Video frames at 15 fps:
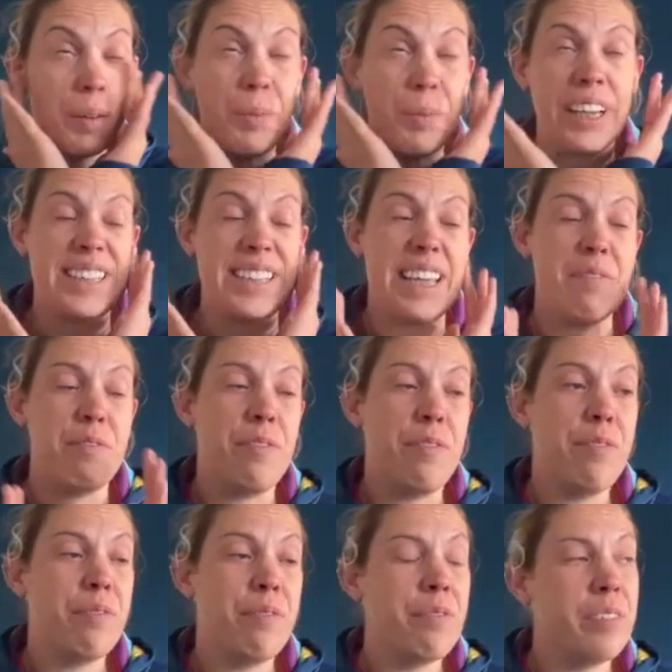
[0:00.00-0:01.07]
Because
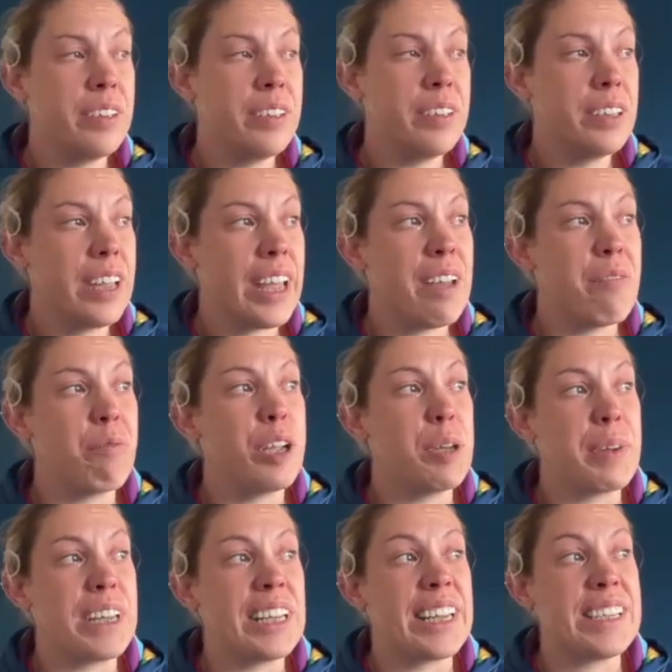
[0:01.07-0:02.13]
if
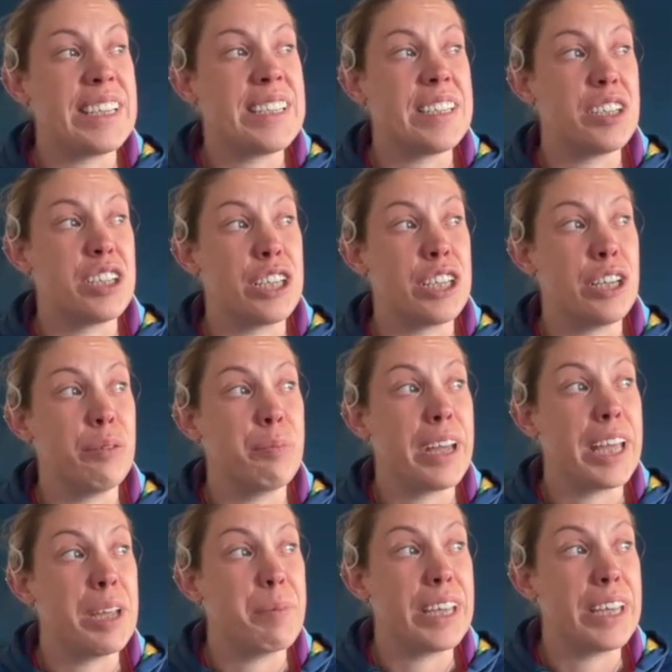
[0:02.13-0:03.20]
we'd been listened to
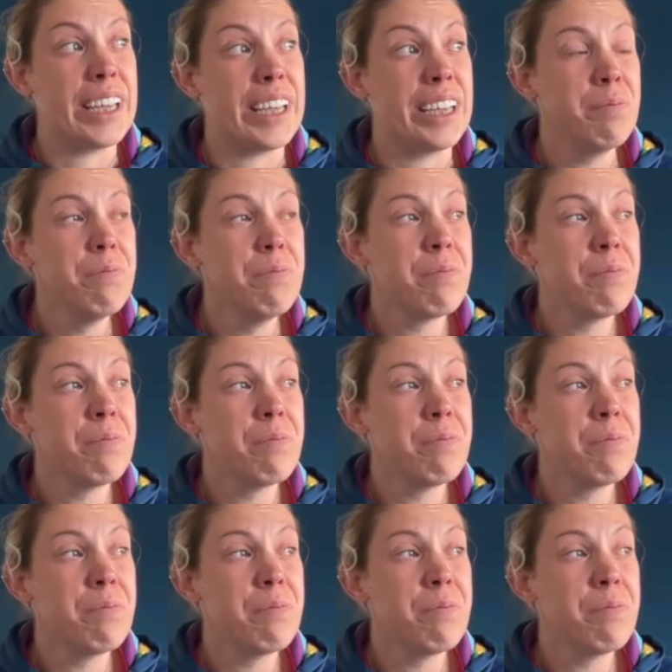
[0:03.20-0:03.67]
maybe